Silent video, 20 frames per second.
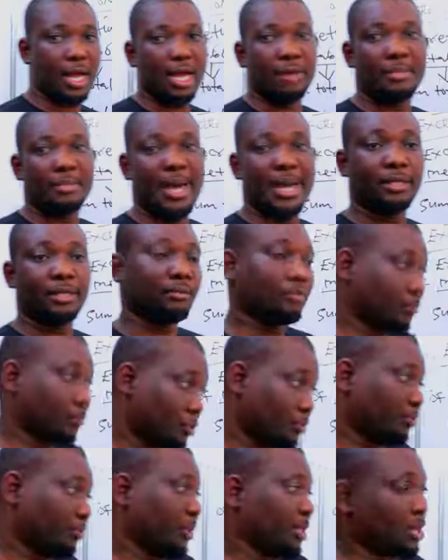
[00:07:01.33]
Amine
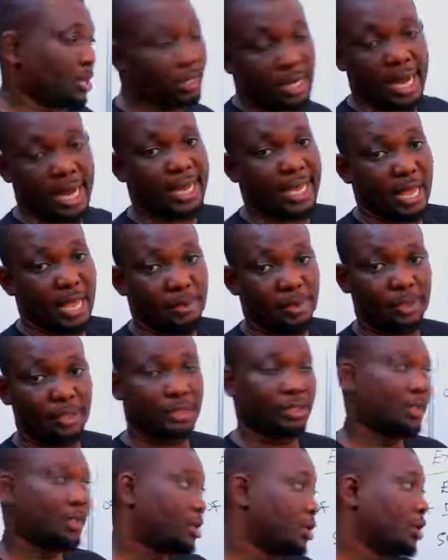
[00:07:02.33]
group in organic
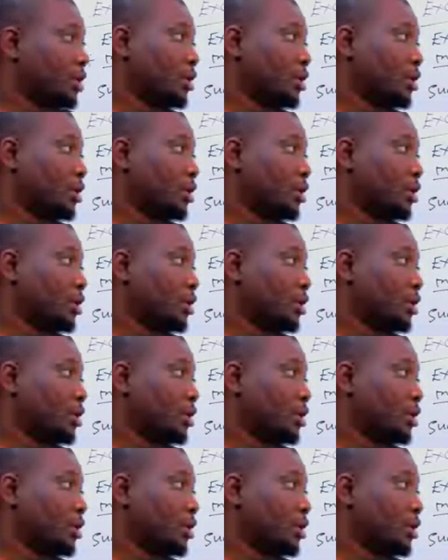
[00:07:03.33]
chemistry.